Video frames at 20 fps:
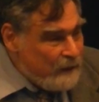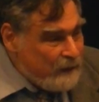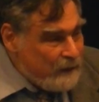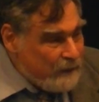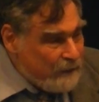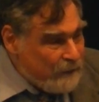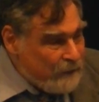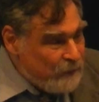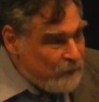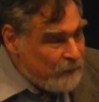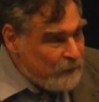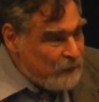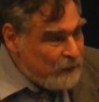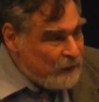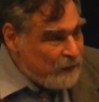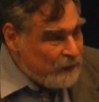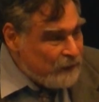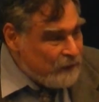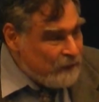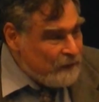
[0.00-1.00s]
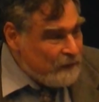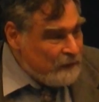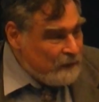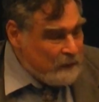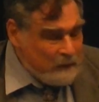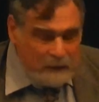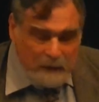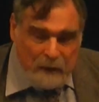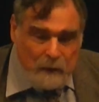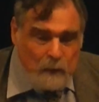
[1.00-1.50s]
of introduction,
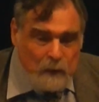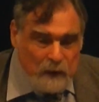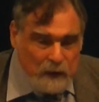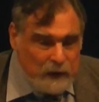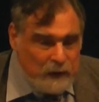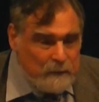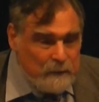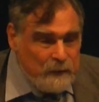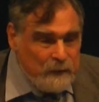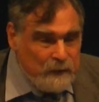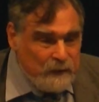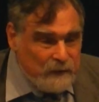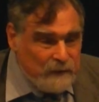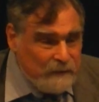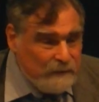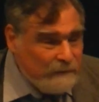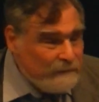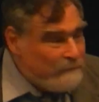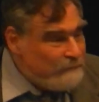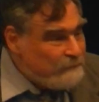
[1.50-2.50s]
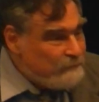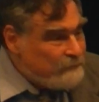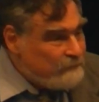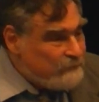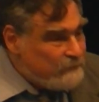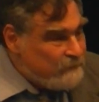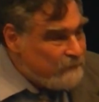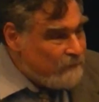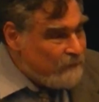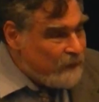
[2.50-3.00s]
he wanted communion.
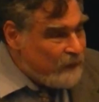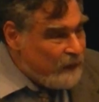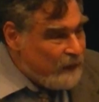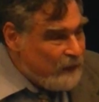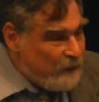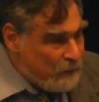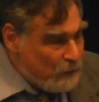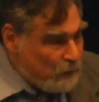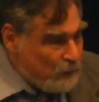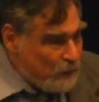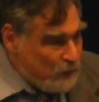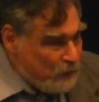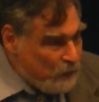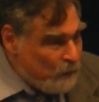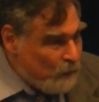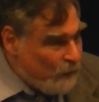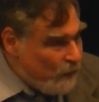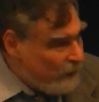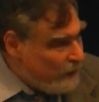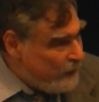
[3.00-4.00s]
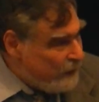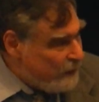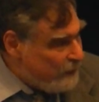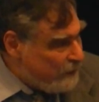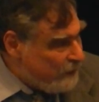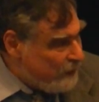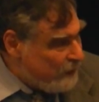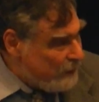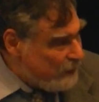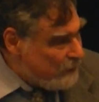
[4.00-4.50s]
He just wanted to walk in
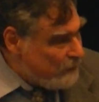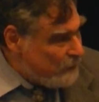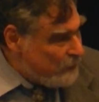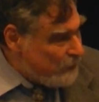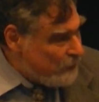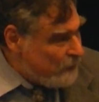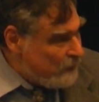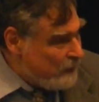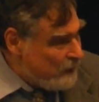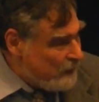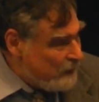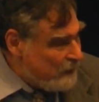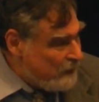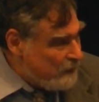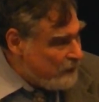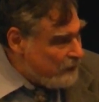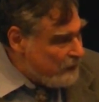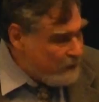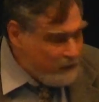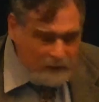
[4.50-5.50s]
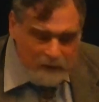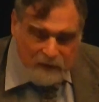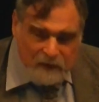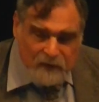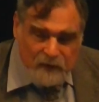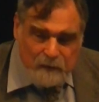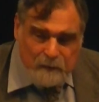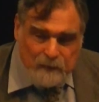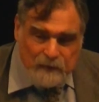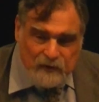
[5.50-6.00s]
and take communion, and he said, "This
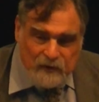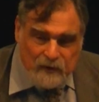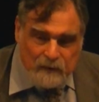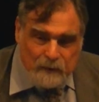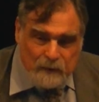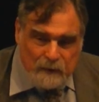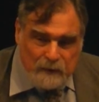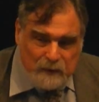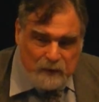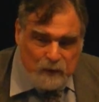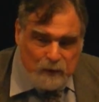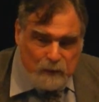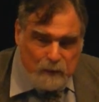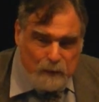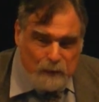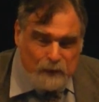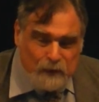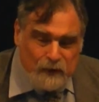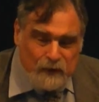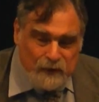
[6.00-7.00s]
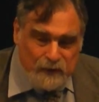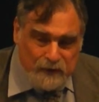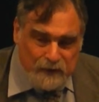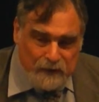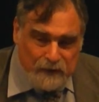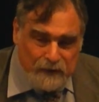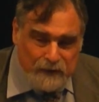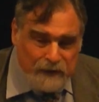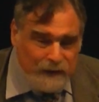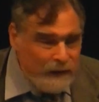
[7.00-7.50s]
is the principle of
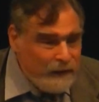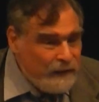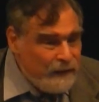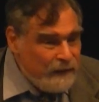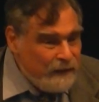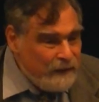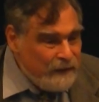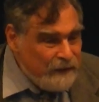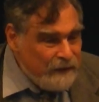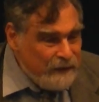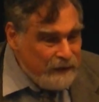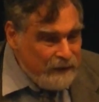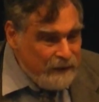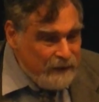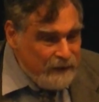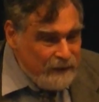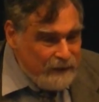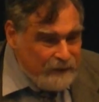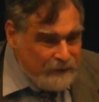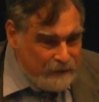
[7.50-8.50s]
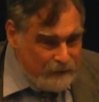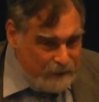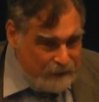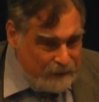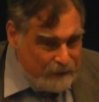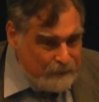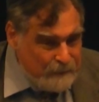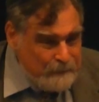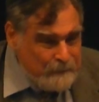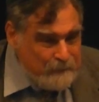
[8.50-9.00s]
sobornost."
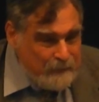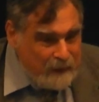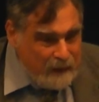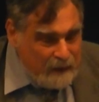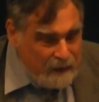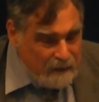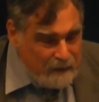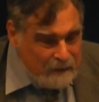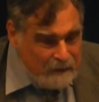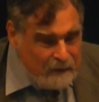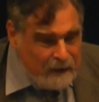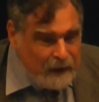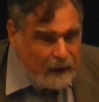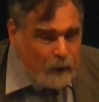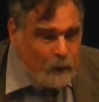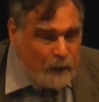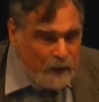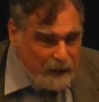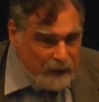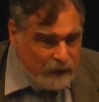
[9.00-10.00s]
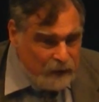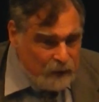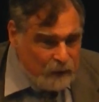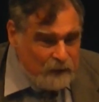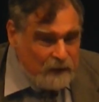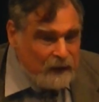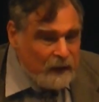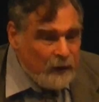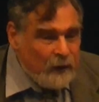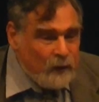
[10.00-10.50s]
Right? Now we get to
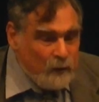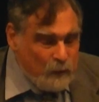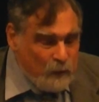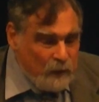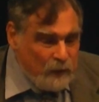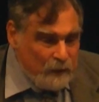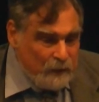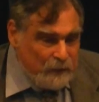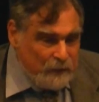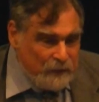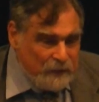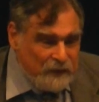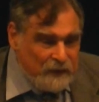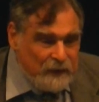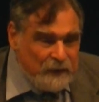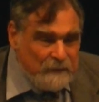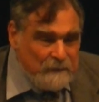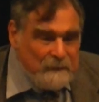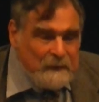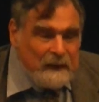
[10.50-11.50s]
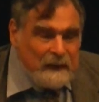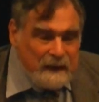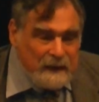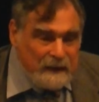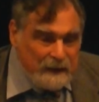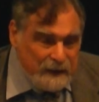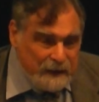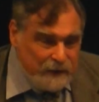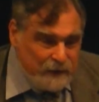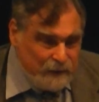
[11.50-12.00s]
another one of the
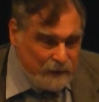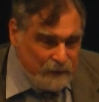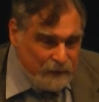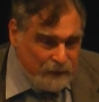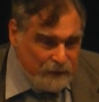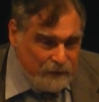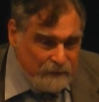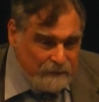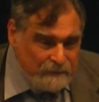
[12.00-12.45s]
fundamental issues.